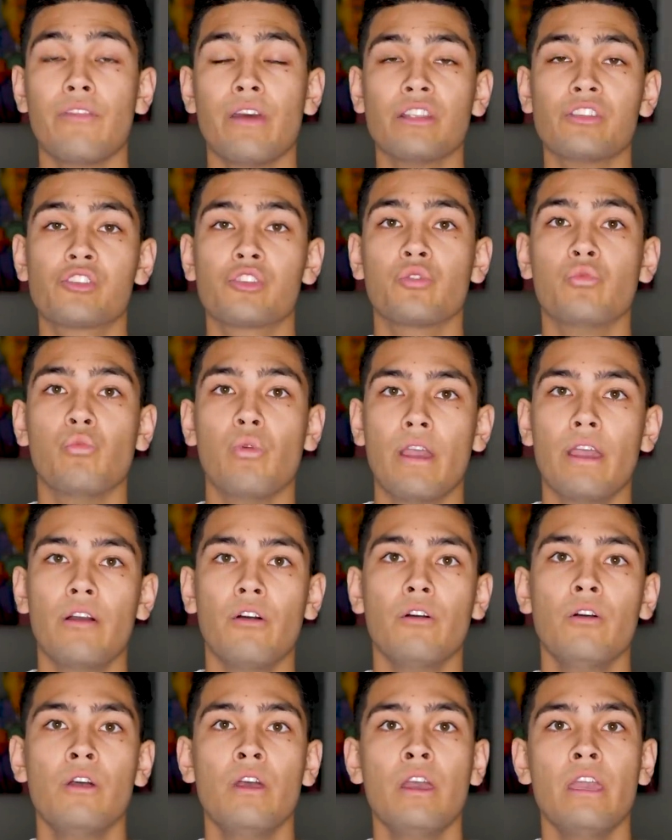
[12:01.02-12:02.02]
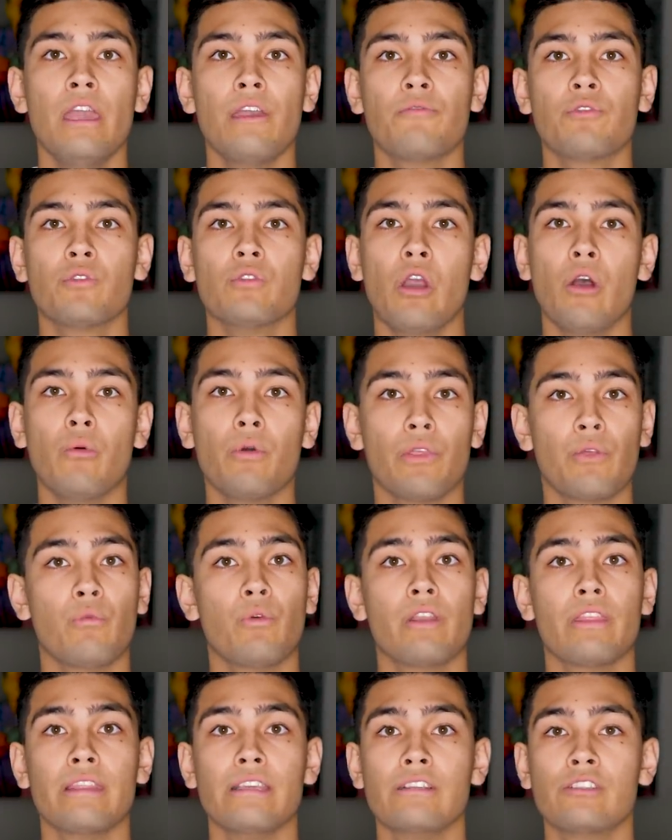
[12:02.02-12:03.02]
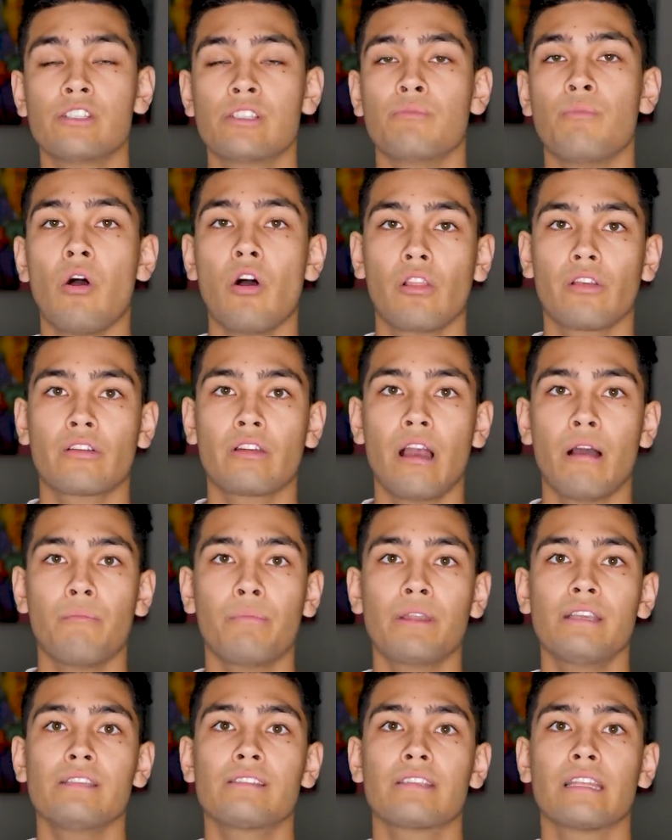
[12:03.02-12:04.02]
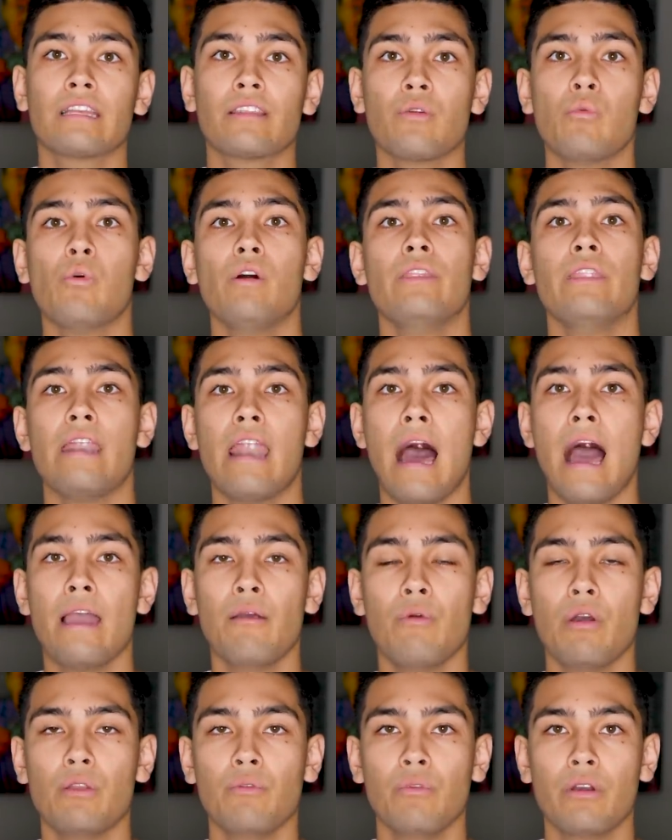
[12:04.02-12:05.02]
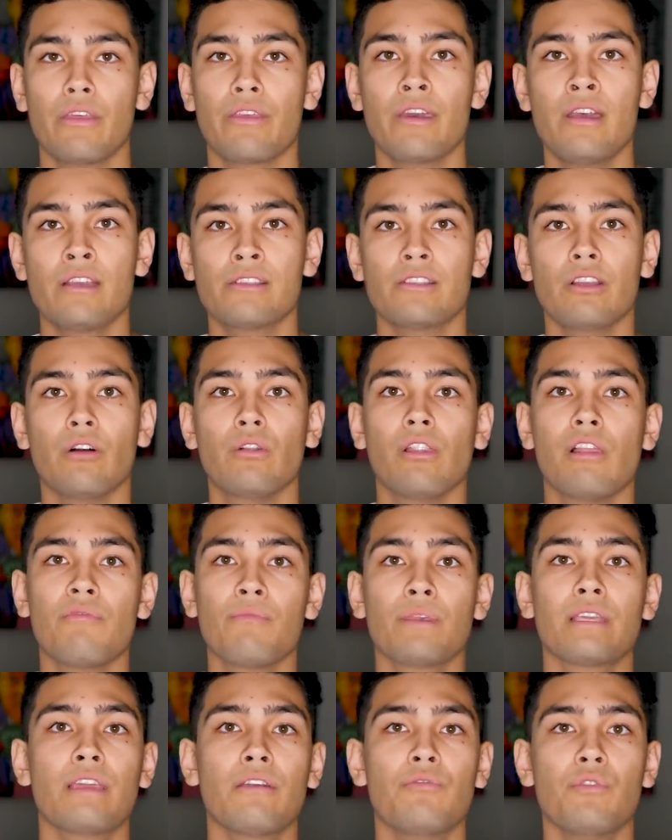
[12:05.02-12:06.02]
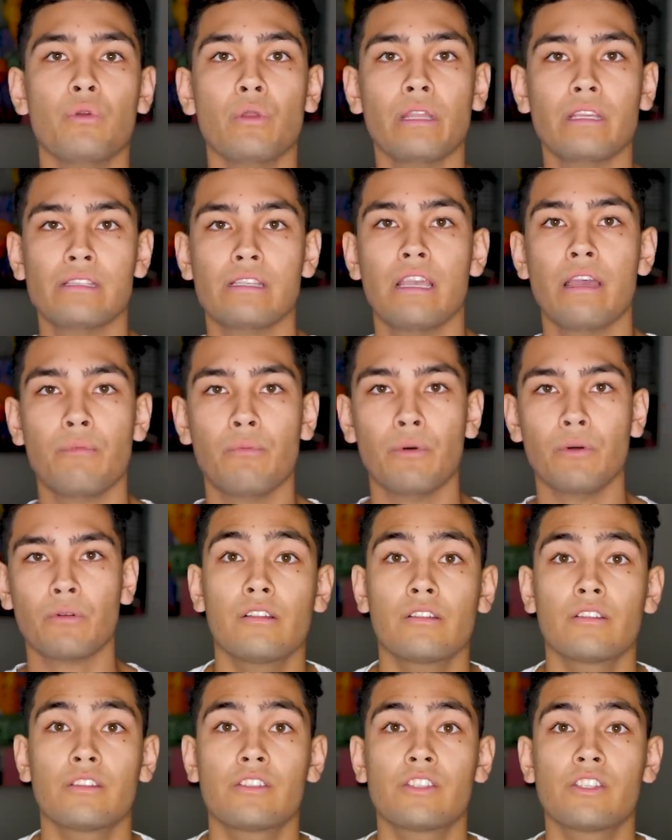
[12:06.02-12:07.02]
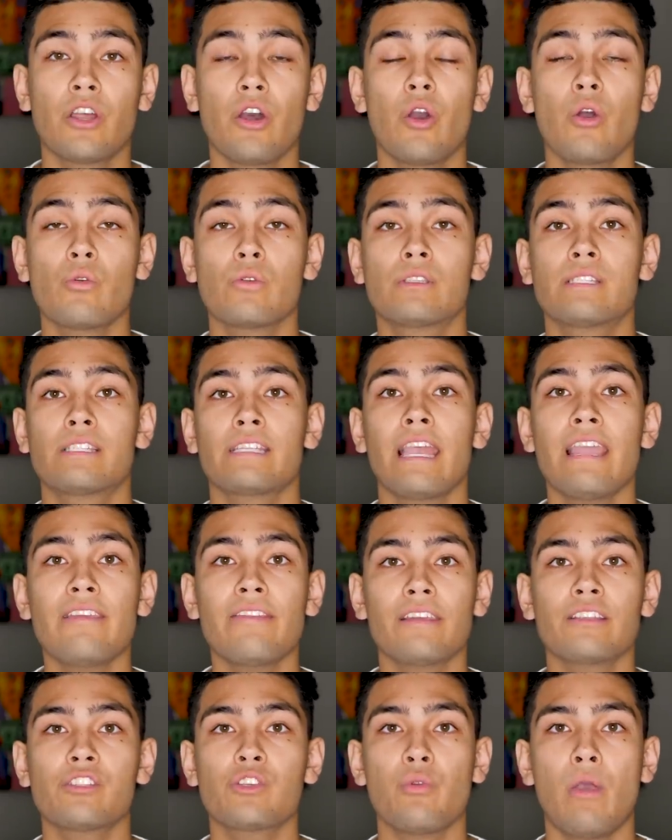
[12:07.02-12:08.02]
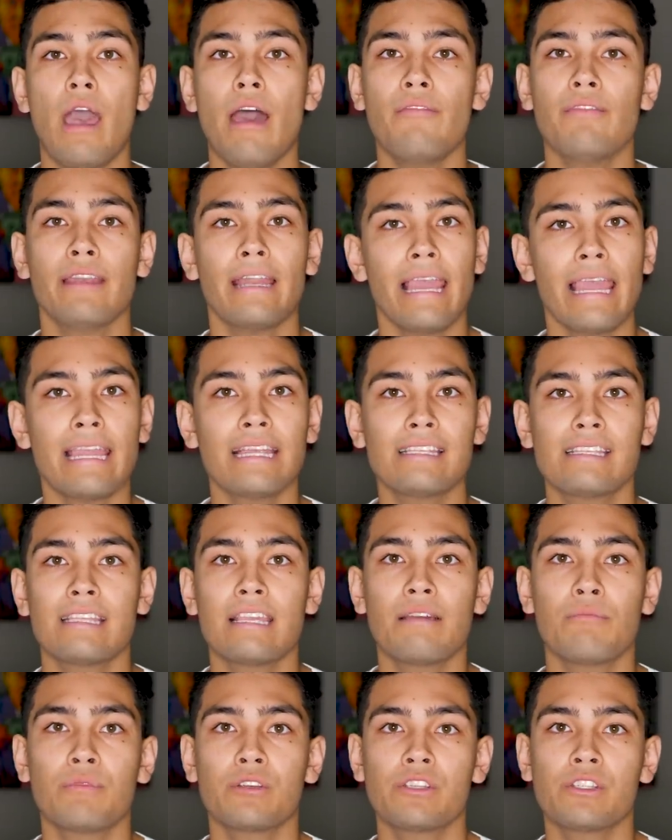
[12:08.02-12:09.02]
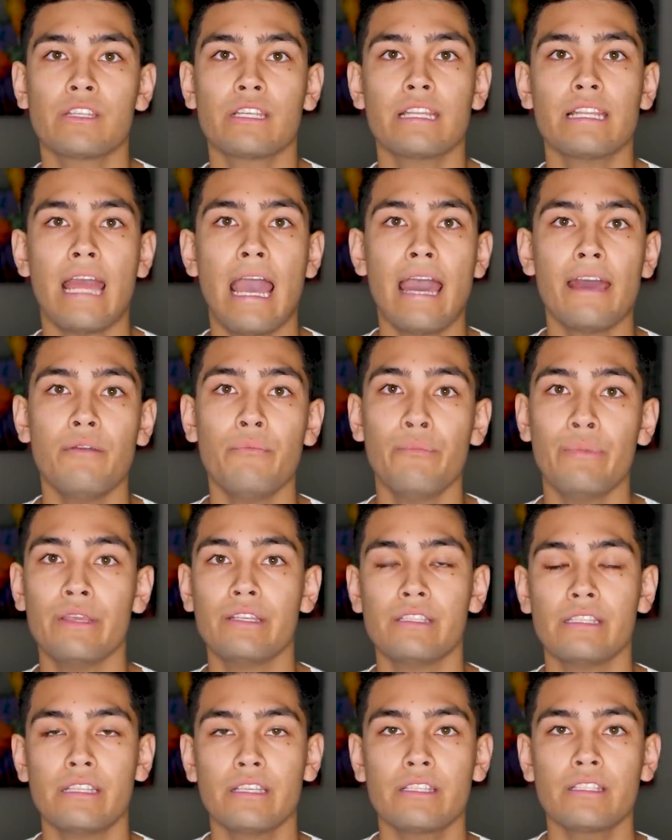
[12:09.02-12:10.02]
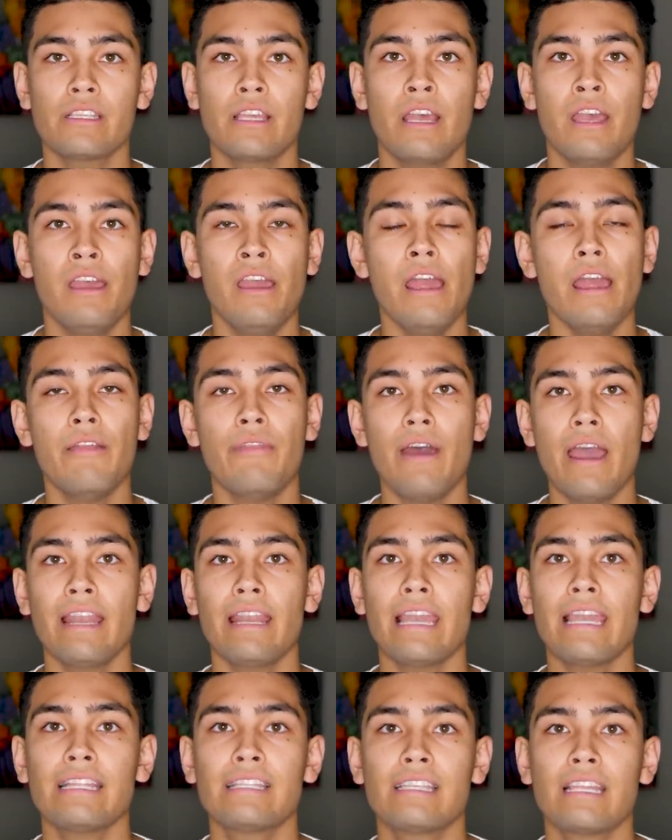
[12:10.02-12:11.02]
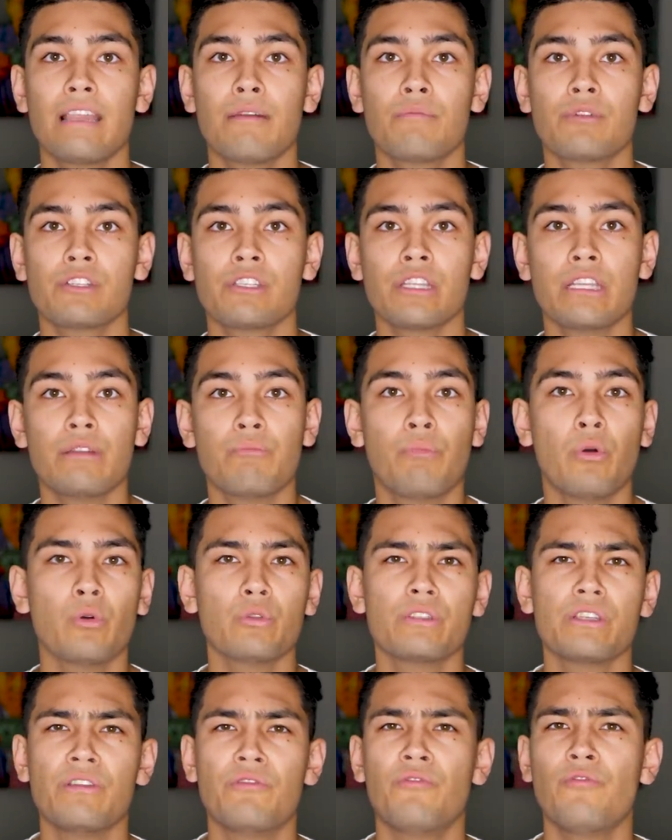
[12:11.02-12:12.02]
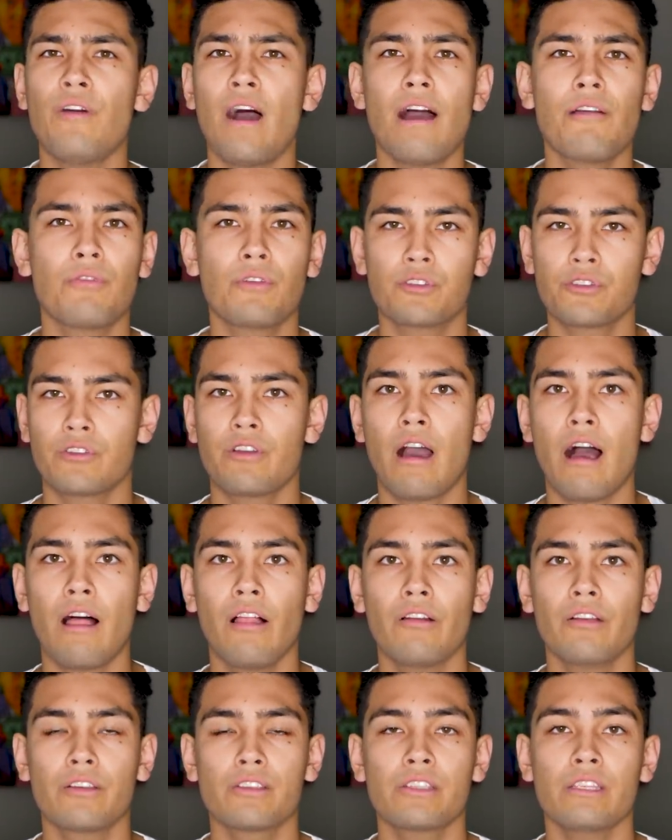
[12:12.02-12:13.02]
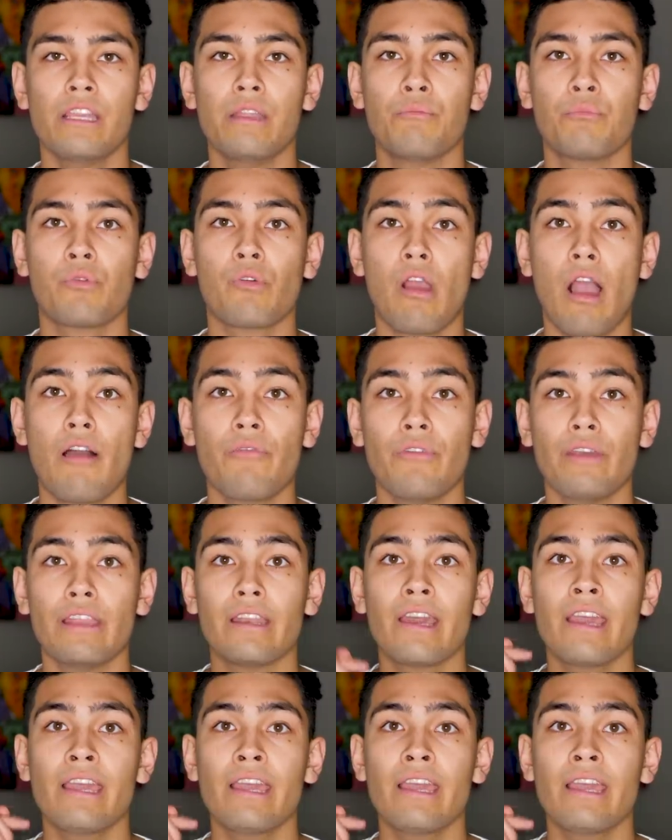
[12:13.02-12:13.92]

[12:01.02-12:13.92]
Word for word: that you will if you go with one of these smaller companies like the one that I went with. So let me give you an example. So say that you have an ATM machine at a business, and that ATM machine pulls in $500 in profit